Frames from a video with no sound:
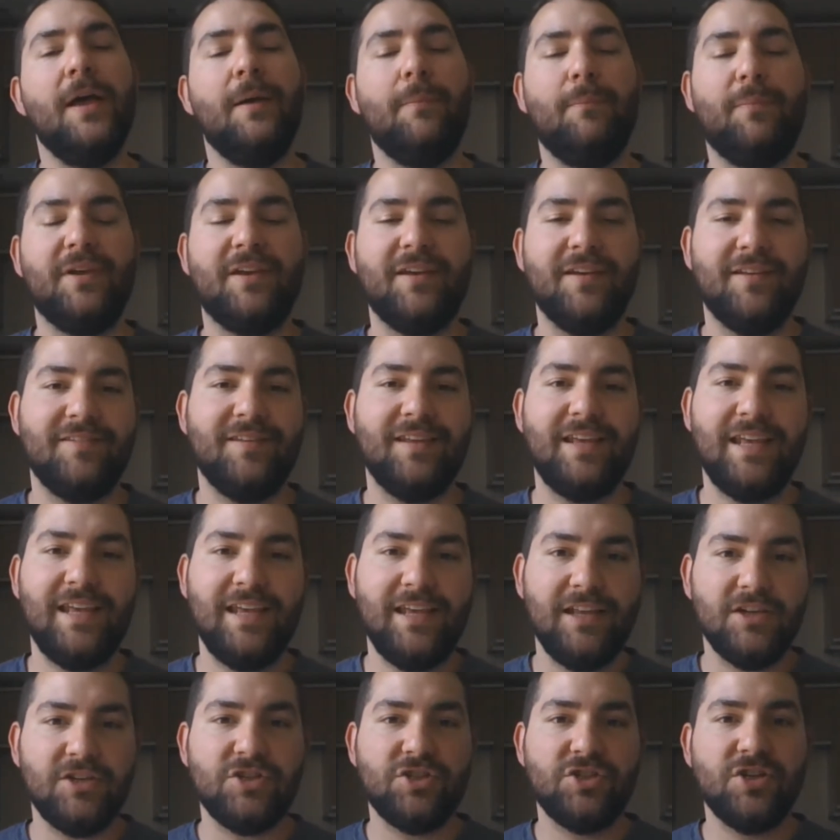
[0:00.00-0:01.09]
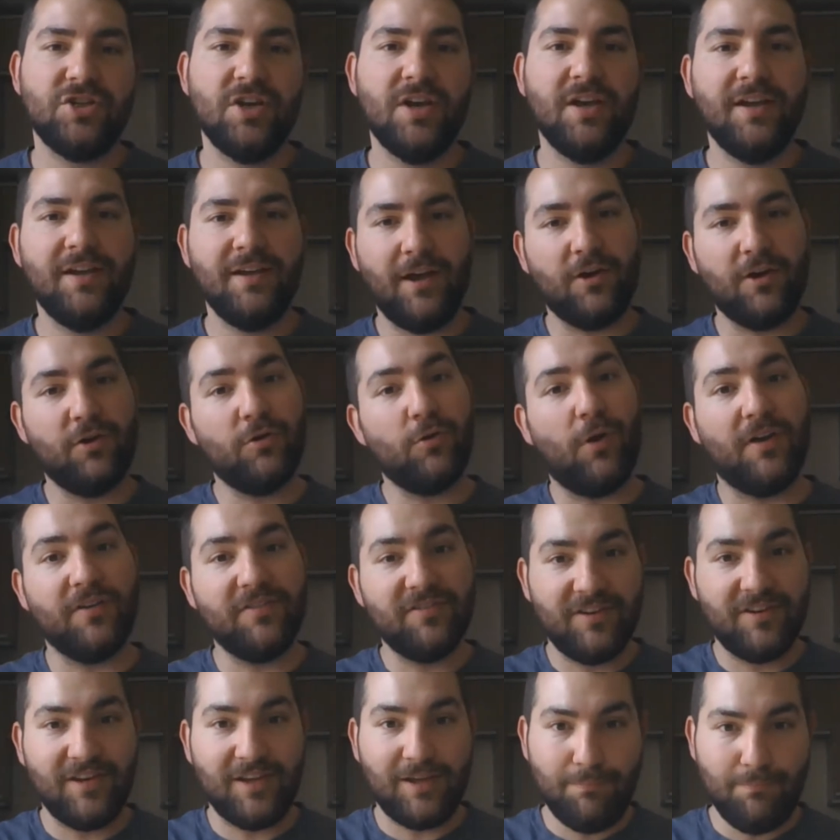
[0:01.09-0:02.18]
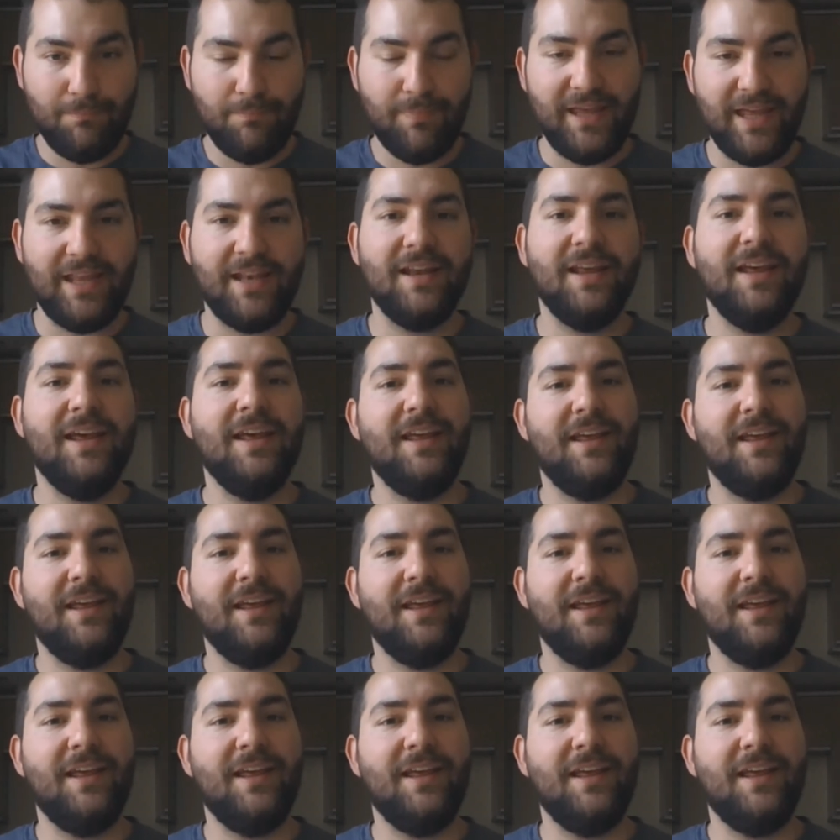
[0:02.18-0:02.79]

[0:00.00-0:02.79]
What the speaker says: because each acrostic bit